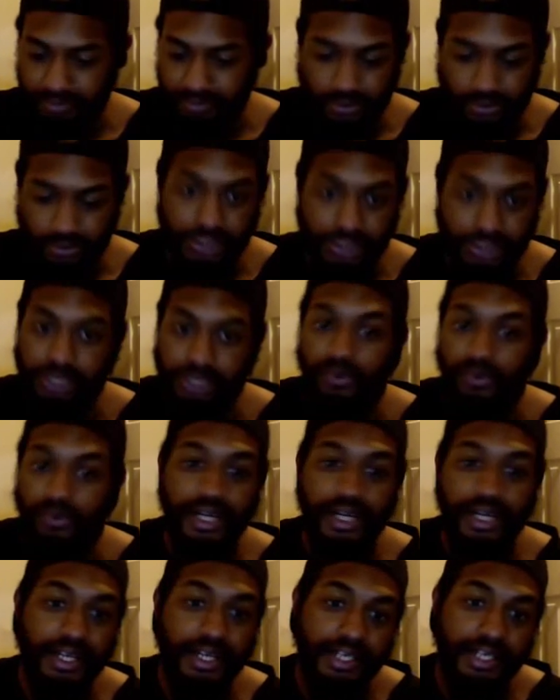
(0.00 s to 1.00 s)
Kristen
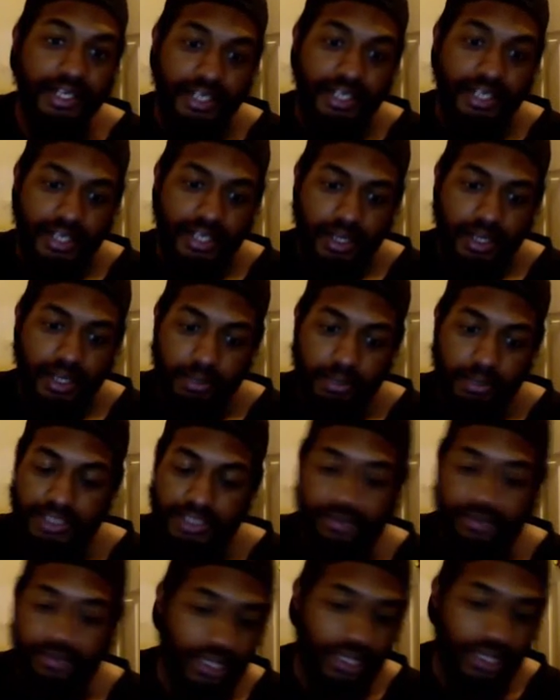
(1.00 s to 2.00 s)
Wiig, Melissa
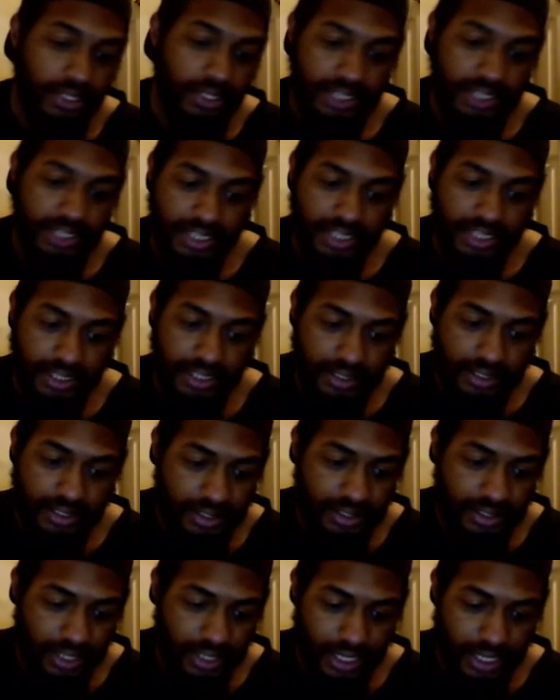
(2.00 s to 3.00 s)

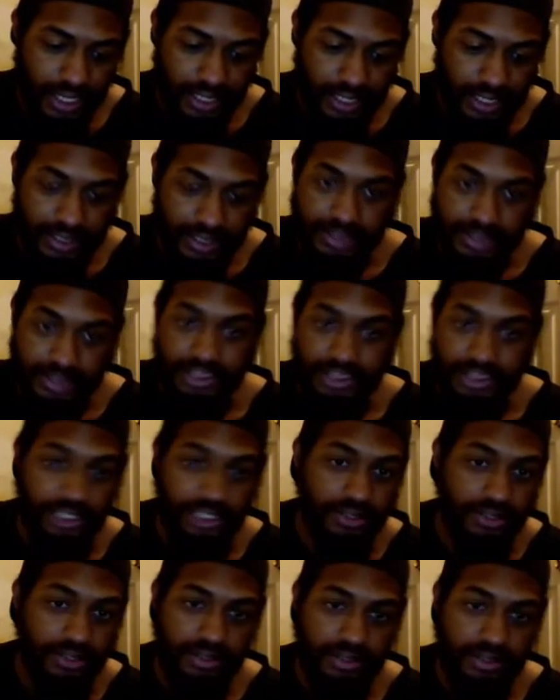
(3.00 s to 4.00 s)
McCartney,
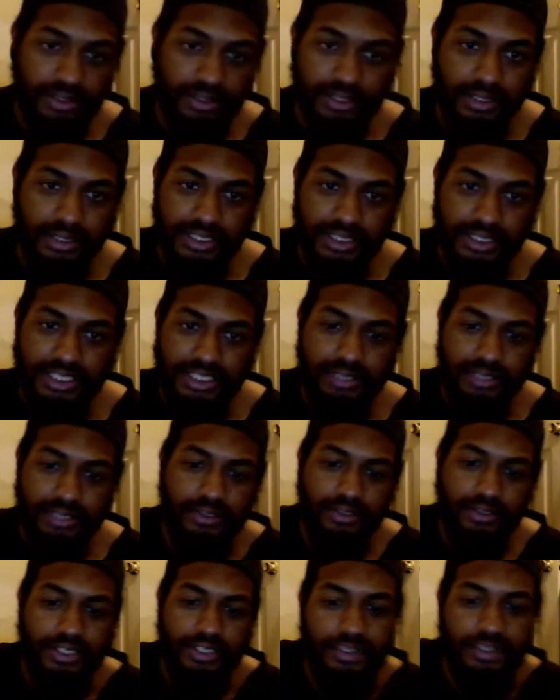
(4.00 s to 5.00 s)
Lindsay.
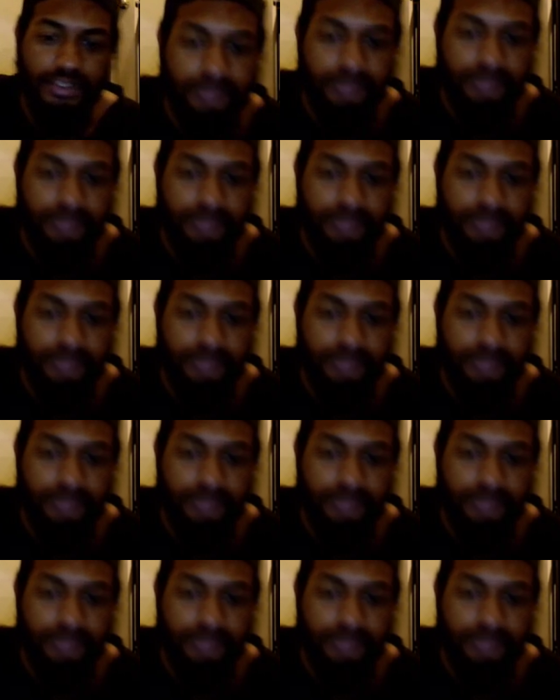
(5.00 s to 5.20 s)
Hold on.